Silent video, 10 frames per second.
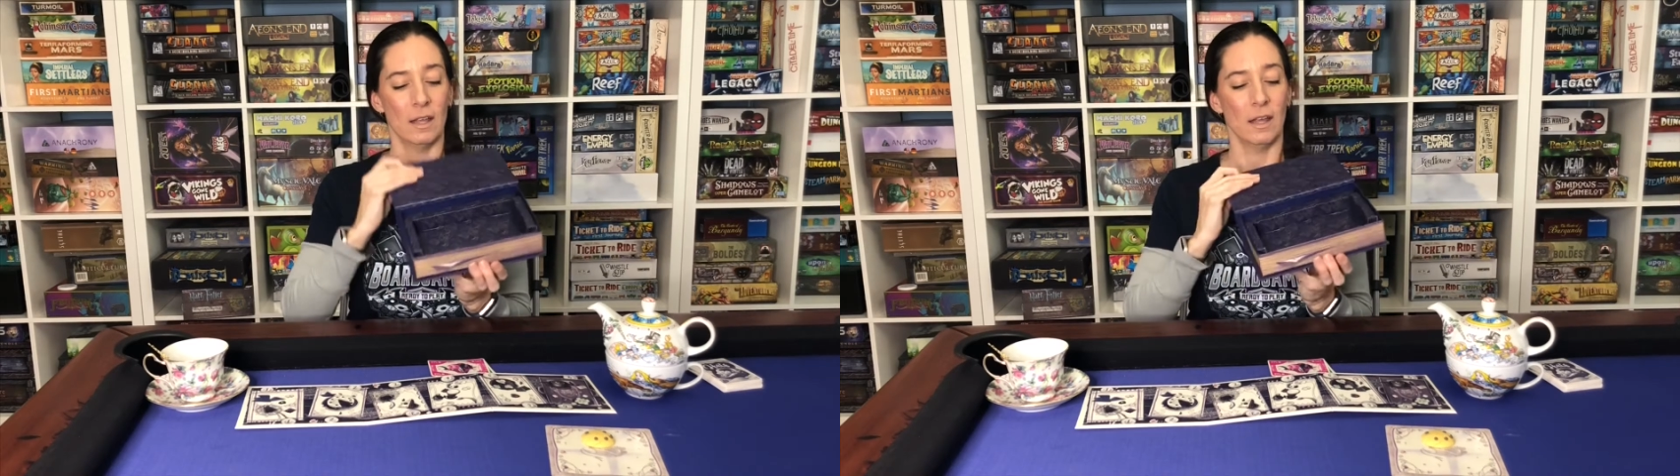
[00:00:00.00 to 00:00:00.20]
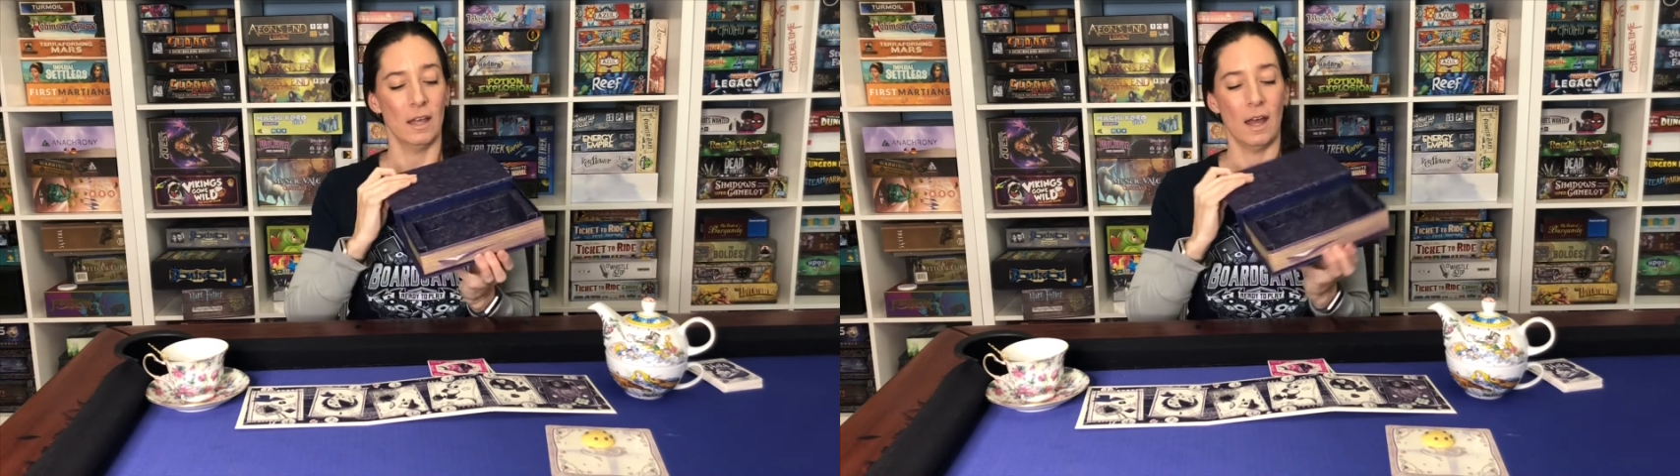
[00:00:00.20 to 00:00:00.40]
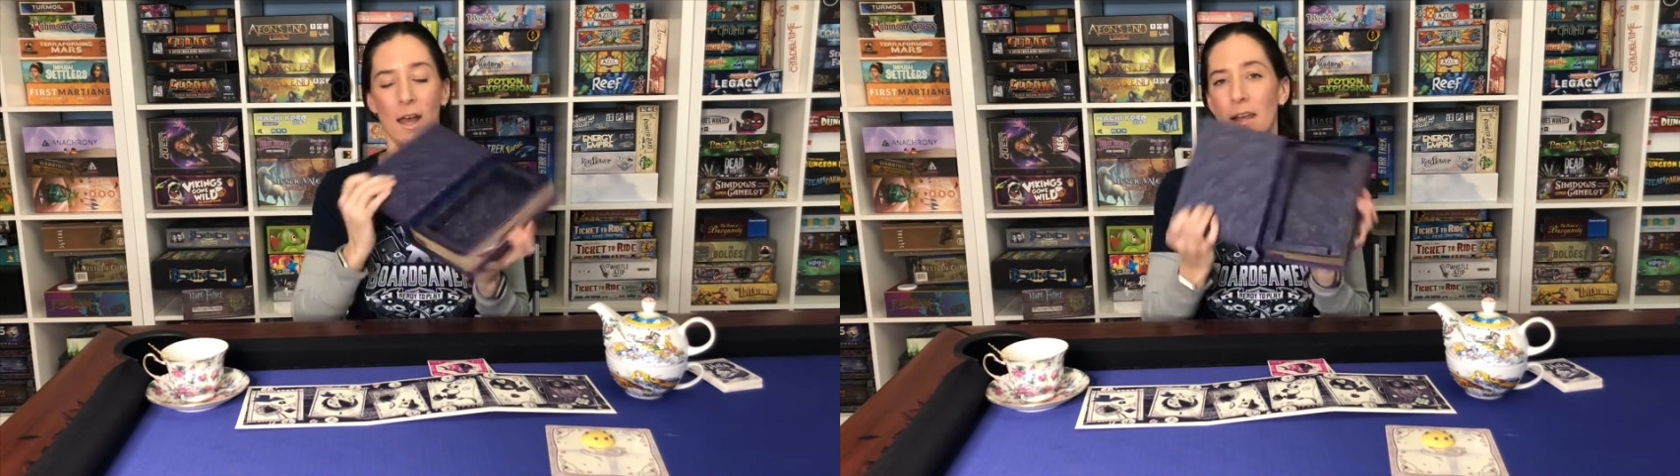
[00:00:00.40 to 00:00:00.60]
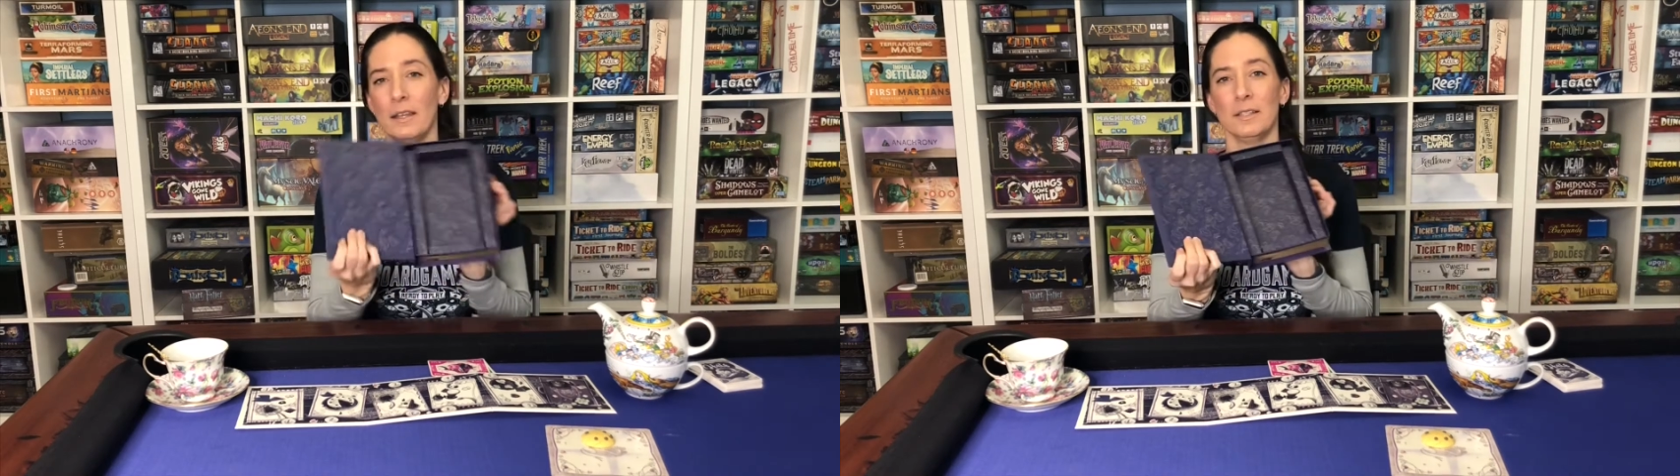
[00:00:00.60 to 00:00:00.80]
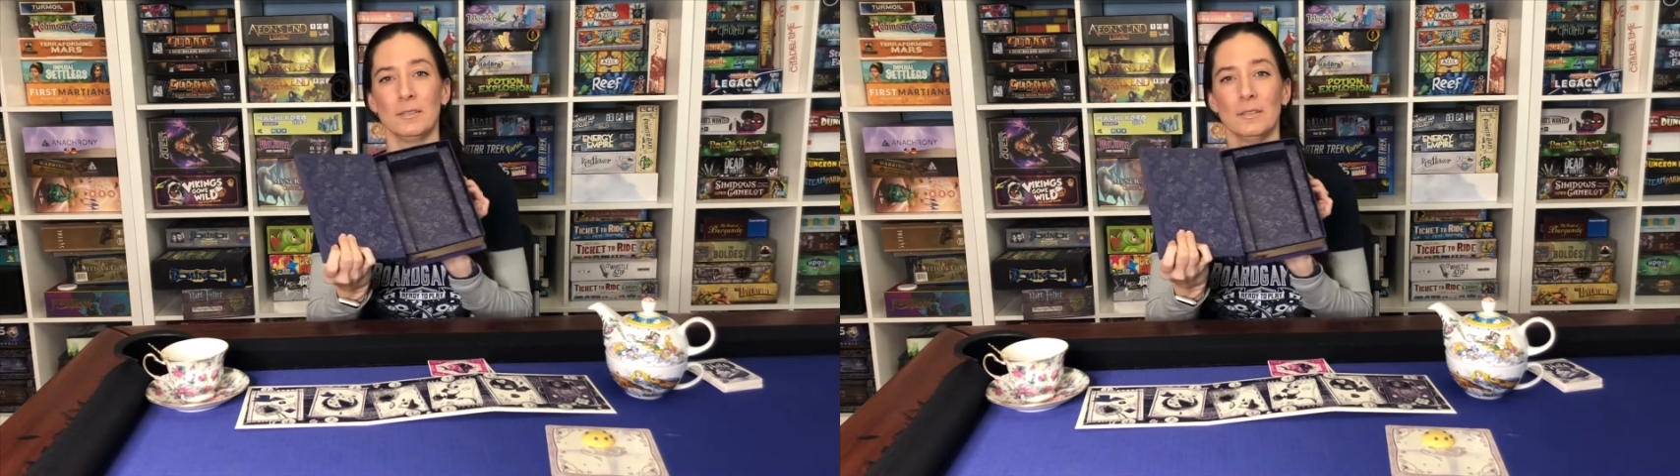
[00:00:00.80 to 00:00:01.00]

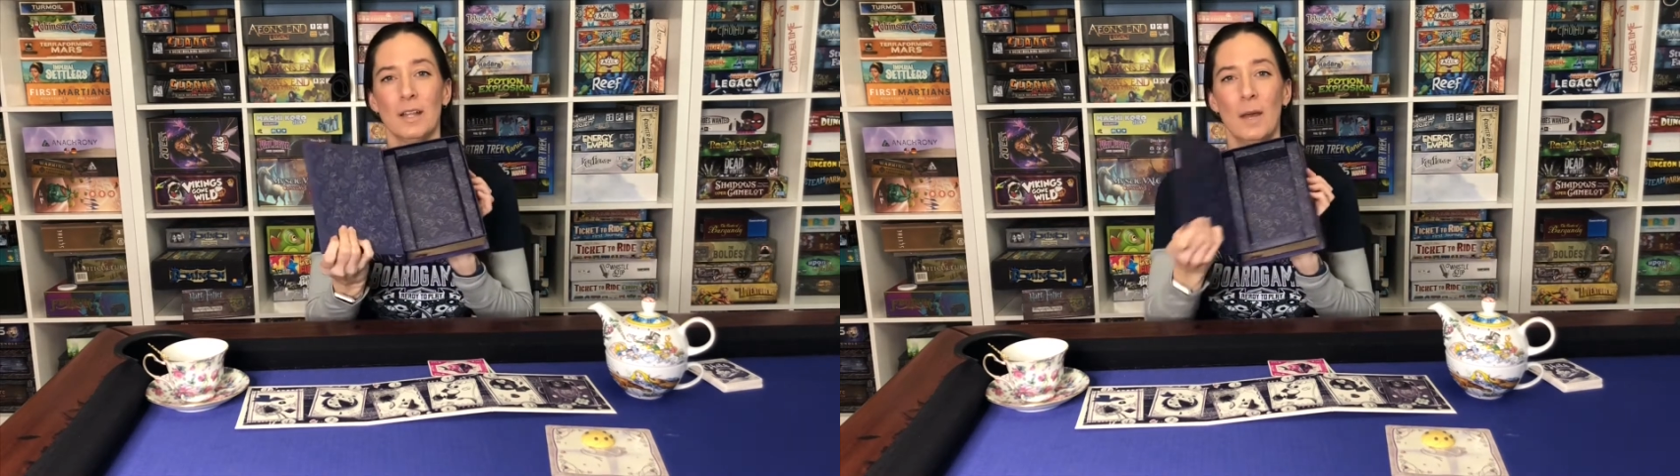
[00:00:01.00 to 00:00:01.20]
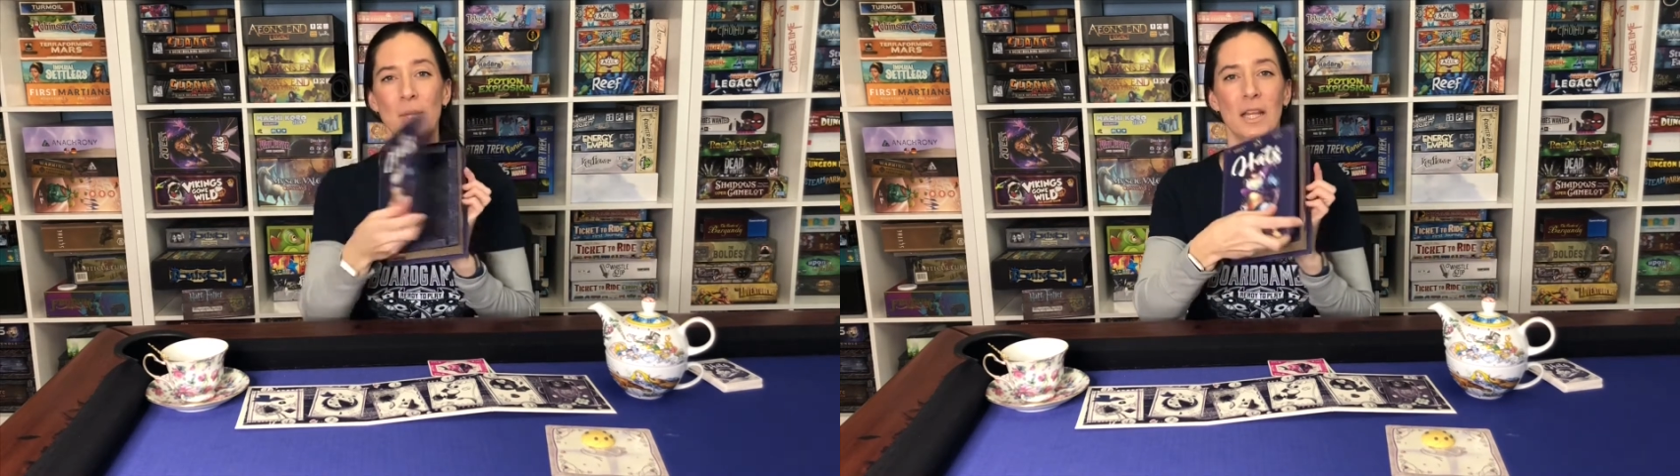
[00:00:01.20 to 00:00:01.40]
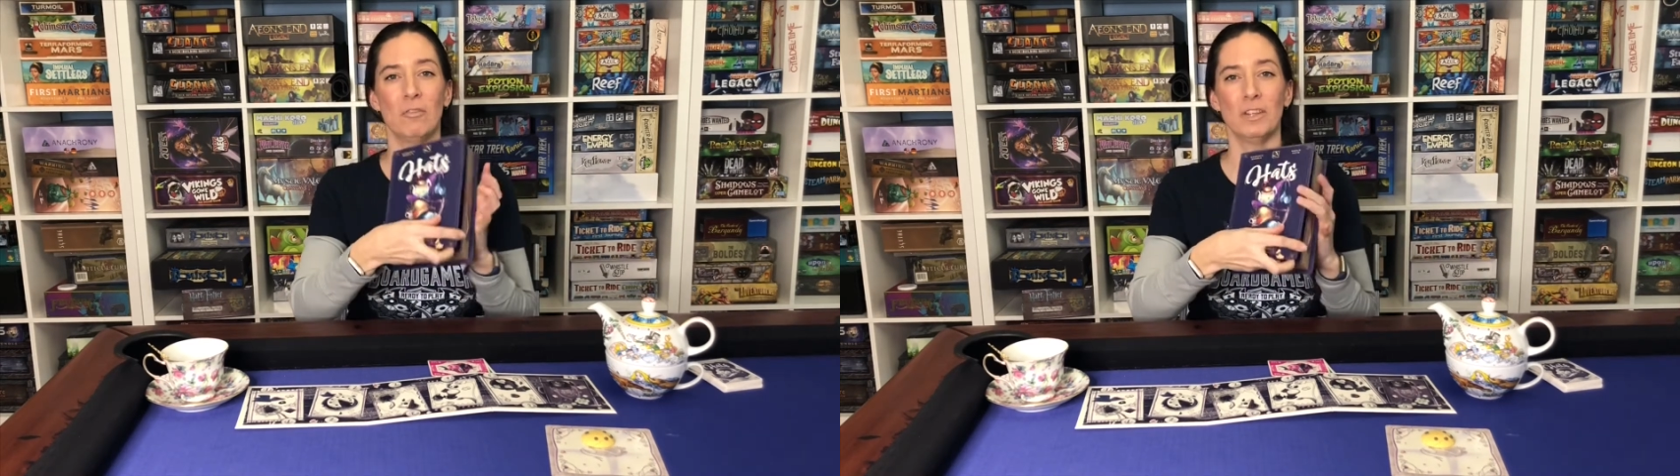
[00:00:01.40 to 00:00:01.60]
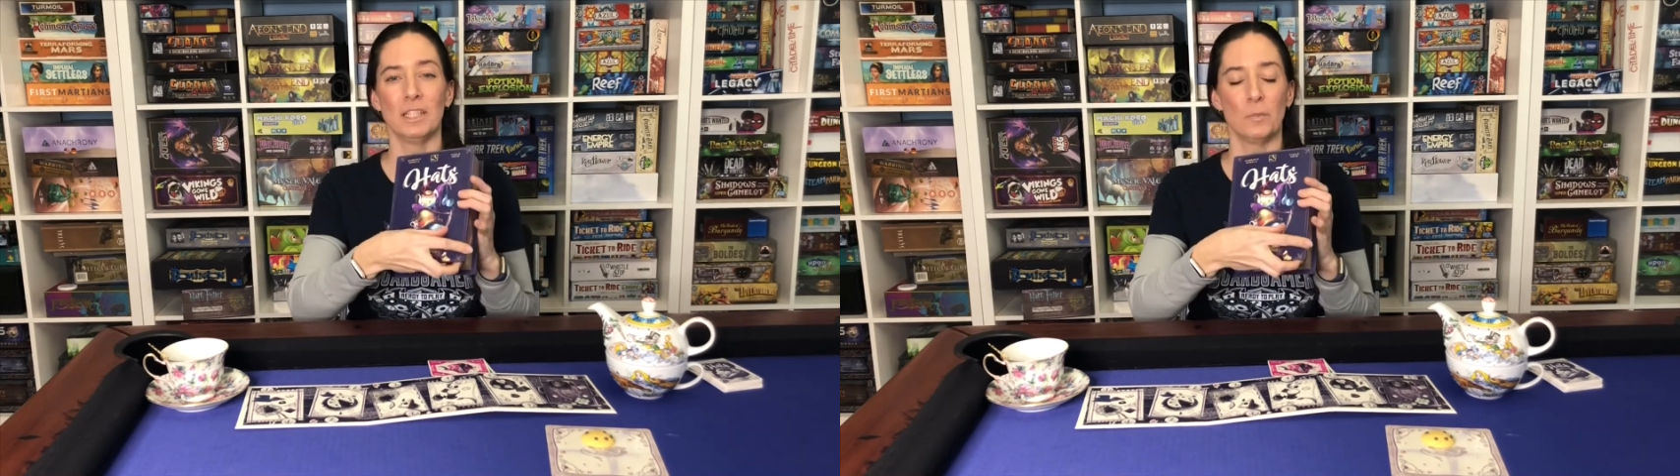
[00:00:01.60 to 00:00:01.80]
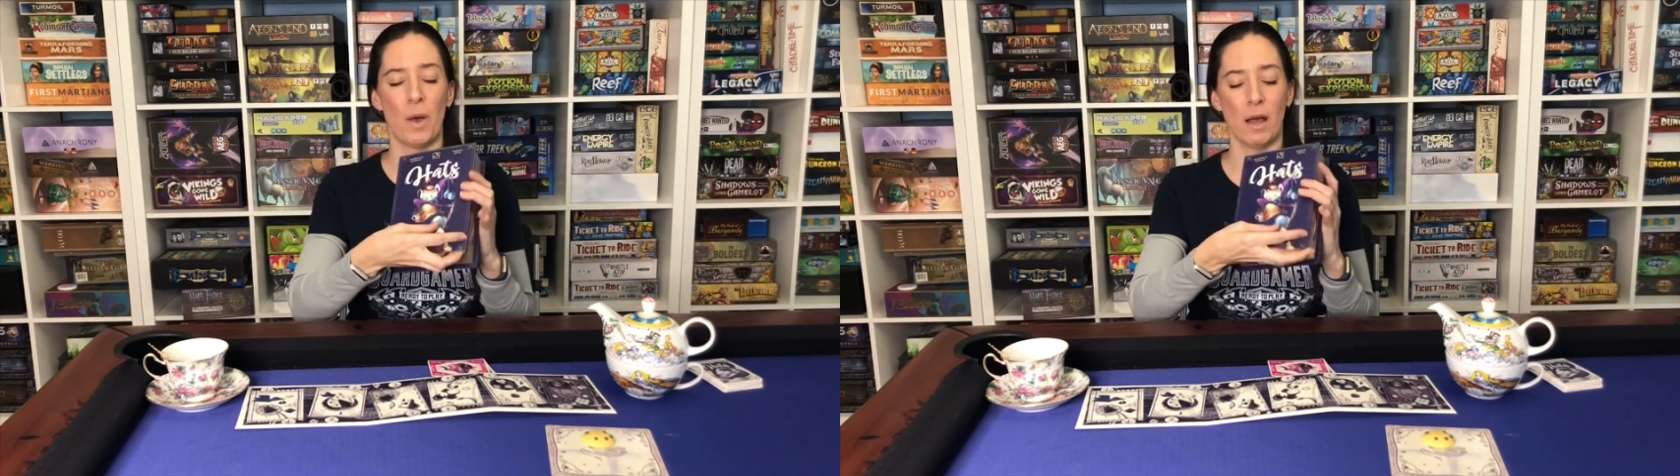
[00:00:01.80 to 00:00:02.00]
I'm in love with
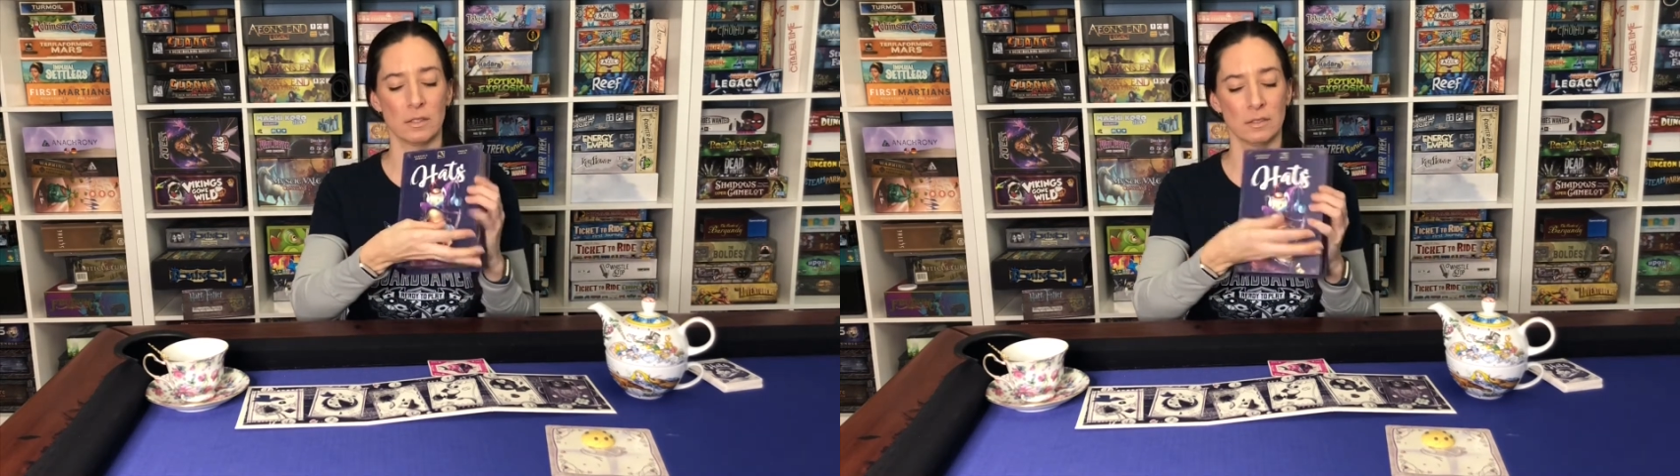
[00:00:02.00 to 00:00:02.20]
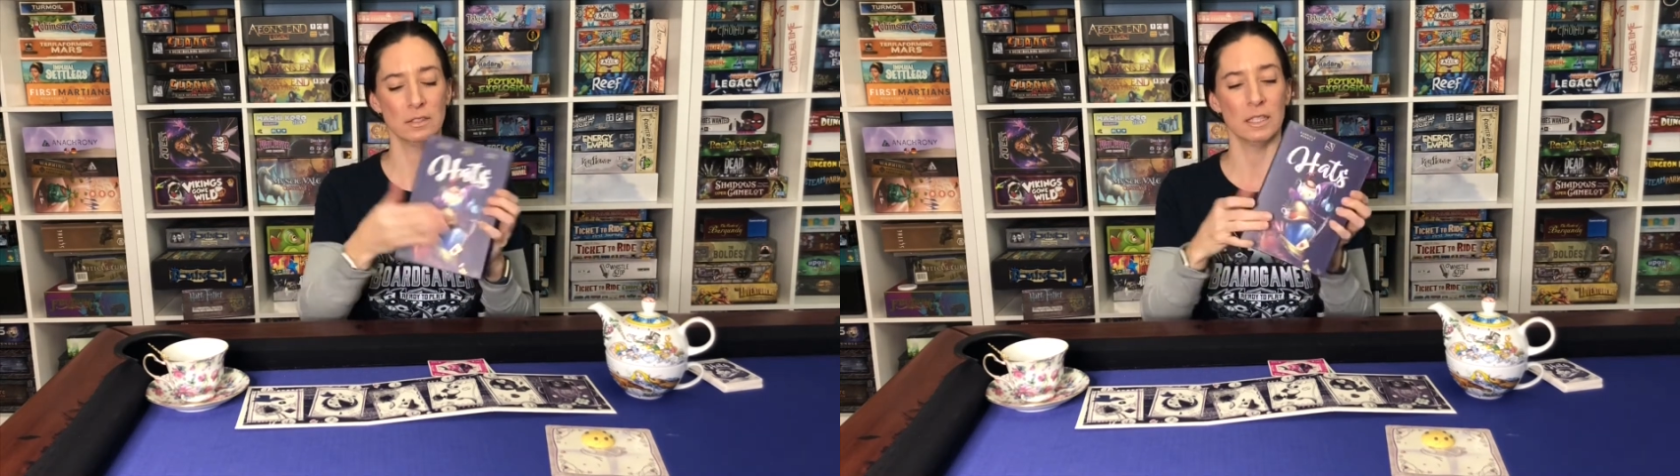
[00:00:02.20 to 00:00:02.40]
this box.